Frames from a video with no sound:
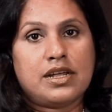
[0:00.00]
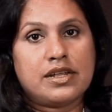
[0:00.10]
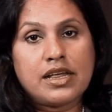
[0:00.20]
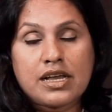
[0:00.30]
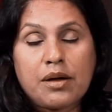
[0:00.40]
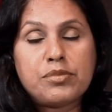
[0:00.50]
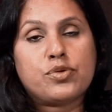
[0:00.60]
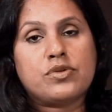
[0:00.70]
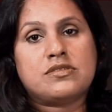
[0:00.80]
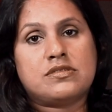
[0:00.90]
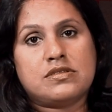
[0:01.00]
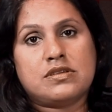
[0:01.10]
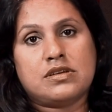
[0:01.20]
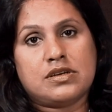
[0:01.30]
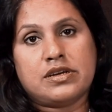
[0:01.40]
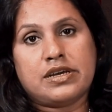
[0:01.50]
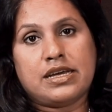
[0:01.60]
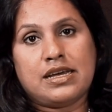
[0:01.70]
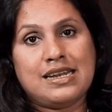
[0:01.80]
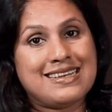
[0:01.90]
They come to us
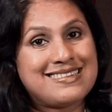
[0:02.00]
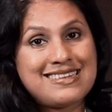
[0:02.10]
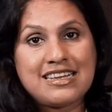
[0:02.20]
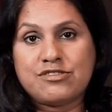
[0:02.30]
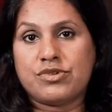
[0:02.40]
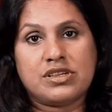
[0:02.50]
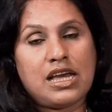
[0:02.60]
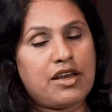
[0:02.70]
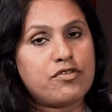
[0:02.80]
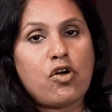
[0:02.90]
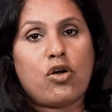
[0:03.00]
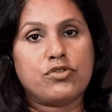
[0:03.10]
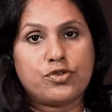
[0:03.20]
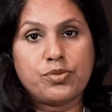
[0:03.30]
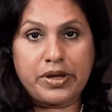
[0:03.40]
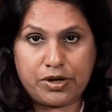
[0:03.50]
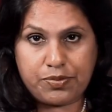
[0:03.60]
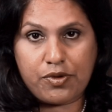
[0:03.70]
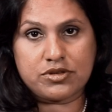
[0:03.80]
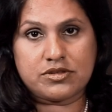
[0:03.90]
in a stage where they have gone through
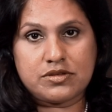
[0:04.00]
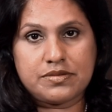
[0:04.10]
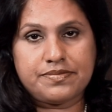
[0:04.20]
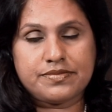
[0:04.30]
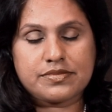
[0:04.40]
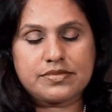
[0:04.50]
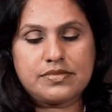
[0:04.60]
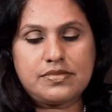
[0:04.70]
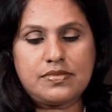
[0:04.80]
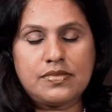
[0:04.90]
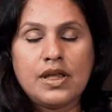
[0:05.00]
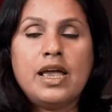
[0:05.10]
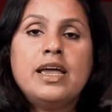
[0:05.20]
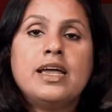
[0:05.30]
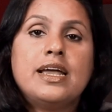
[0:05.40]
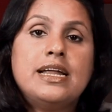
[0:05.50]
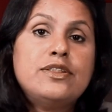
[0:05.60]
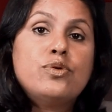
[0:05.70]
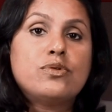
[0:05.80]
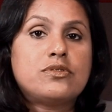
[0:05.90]
menopause.
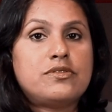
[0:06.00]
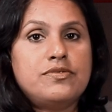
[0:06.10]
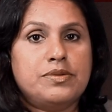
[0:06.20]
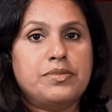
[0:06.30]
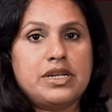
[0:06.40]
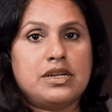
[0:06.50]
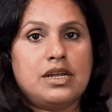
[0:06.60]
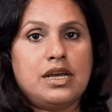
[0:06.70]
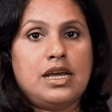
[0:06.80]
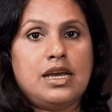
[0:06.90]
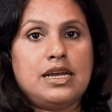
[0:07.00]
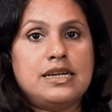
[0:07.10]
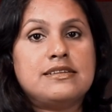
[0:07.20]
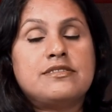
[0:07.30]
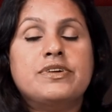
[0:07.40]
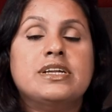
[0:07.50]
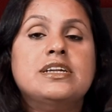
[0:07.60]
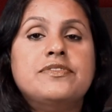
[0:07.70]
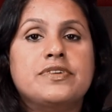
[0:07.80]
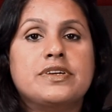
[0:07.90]
In those women, it is very
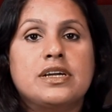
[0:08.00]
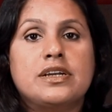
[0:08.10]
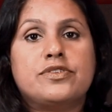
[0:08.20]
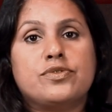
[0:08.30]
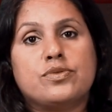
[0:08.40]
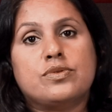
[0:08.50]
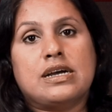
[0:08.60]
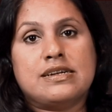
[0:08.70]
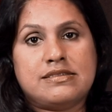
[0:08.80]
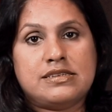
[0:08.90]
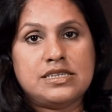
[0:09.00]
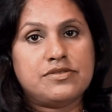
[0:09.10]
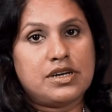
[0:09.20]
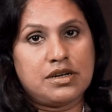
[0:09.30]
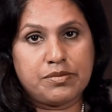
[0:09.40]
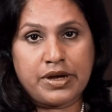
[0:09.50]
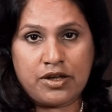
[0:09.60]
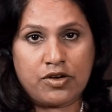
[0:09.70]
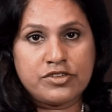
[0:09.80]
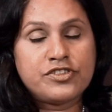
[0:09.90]
difficult to achieve a
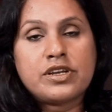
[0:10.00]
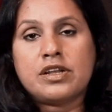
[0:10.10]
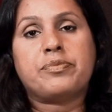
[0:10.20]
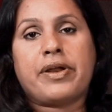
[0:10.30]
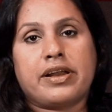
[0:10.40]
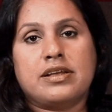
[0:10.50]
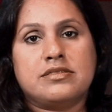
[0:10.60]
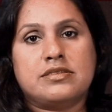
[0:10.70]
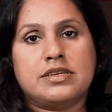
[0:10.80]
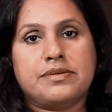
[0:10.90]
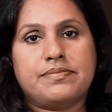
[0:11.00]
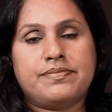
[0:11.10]
biological pregnancy.